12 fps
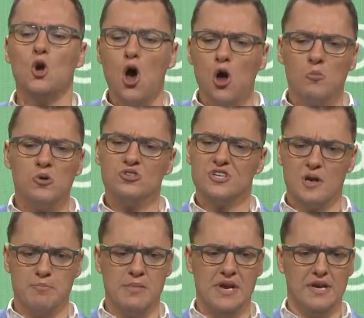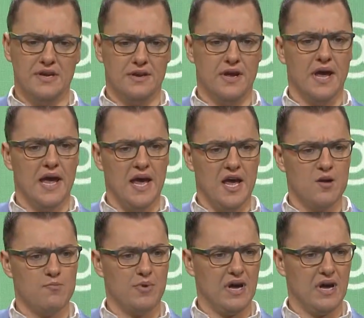Almost 1 million hip